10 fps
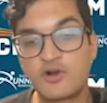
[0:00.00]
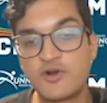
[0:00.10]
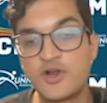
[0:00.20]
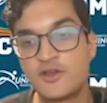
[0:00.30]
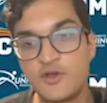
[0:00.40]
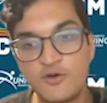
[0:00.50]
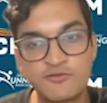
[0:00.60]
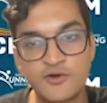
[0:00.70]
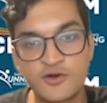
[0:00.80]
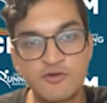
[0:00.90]
run, go
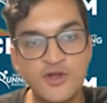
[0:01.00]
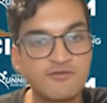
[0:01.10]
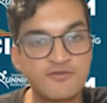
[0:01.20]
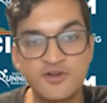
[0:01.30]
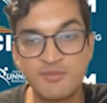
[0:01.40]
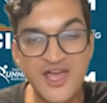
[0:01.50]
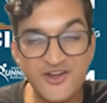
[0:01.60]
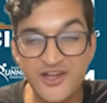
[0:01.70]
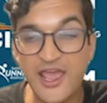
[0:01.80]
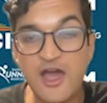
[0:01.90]
for a run for
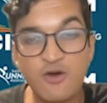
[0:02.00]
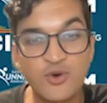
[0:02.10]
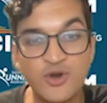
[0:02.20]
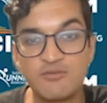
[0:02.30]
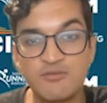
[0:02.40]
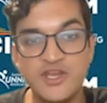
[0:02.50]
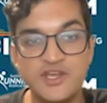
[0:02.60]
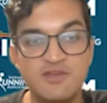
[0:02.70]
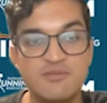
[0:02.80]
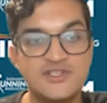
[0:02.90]
about an hour,
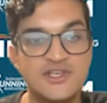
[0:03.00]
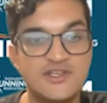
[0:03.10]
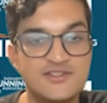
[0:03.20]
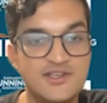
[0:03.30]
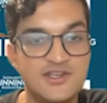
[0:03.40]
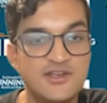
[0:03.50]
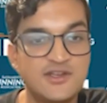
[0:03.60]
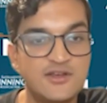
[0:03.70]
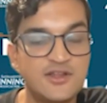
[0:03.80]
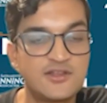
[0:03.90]
medium intensity,
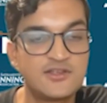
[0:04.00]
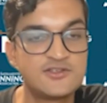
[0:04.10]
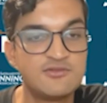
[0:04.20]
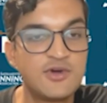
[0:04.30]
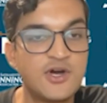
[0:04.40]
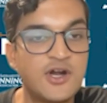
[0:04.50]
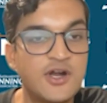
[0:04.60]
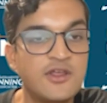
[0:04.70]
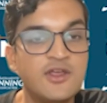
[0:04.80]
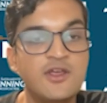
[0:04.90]
nothing too
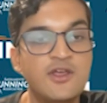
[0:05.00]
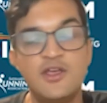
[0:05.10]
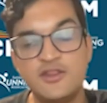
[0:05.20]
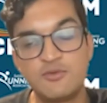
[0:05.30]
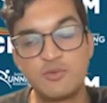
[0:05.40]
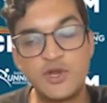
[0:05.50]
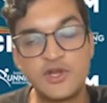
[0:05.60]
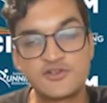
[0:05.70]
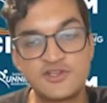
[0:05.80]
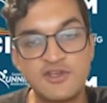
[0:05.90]
hard, and then weigh
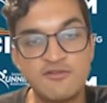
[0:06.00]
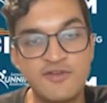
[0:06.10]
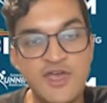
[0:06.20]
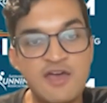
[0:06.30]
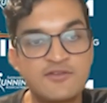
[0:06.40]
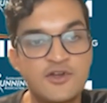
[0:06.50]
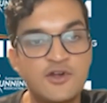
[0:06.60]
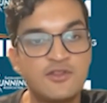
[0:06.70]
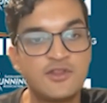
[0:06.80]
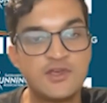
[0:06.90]
yourself
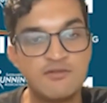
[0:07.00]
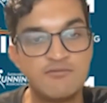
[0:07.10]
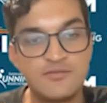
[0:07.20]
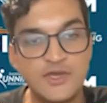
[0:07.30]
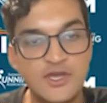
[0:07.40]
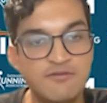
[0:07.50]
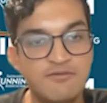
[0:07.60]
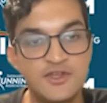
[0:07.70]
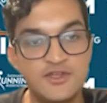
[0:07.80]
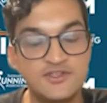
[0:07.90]
after.
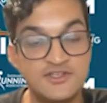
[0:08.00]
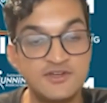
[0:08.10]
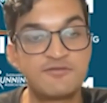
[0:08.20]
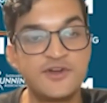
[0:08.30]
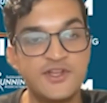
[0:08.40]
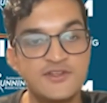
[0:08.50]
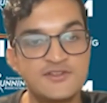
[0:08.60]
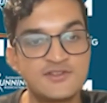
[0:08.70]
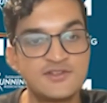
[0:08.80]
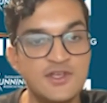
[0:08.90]
The
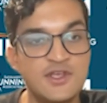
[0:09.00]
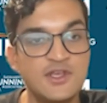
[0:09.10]
difference,